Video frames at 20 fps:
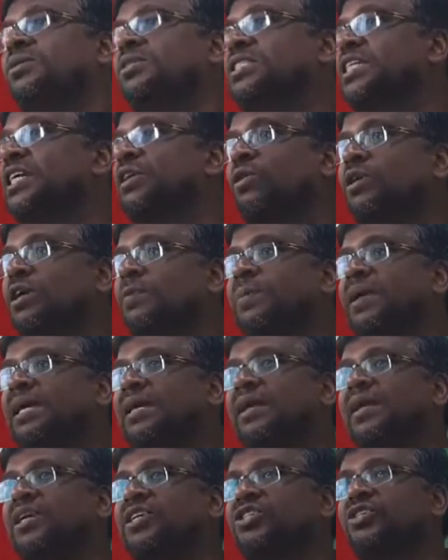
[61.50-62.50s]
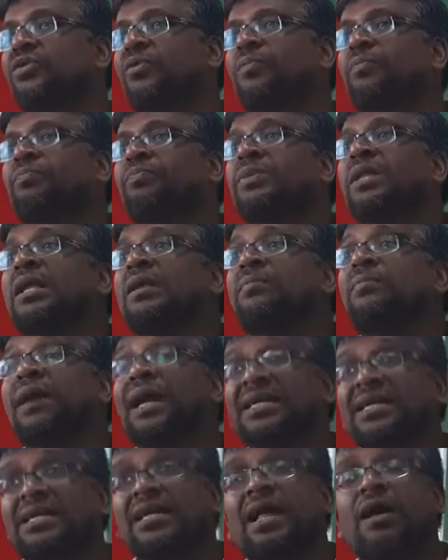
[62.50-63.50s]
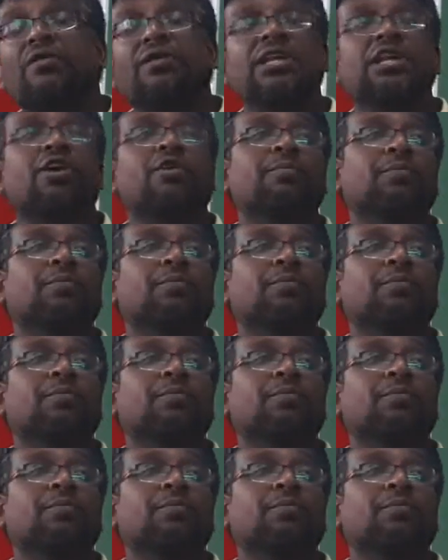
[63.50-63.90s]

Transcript: genotypic ratio. But now in your